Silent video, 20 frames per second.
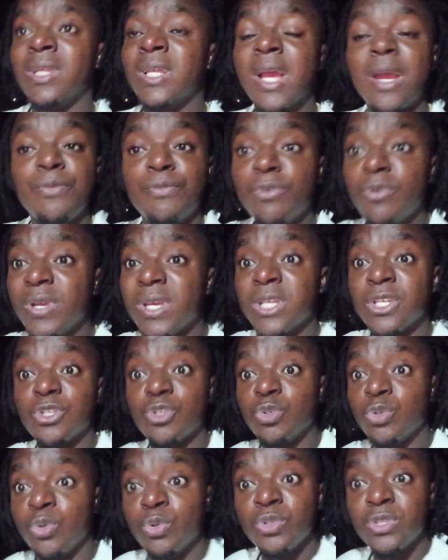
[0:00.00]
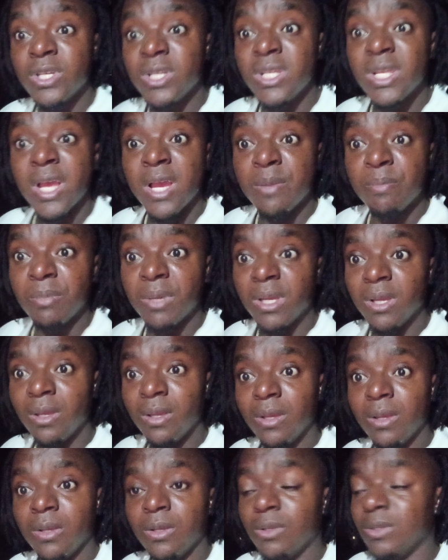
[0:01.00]
devil is using them.
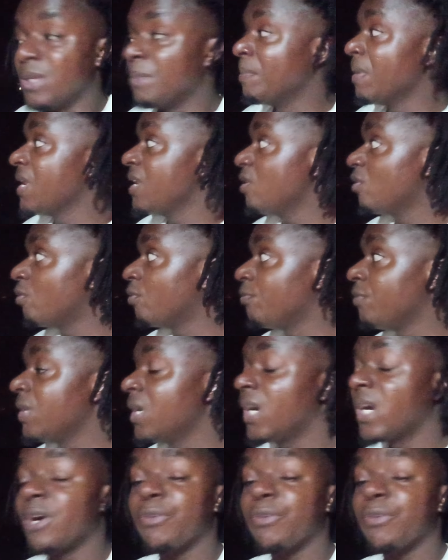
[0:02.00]
Many of them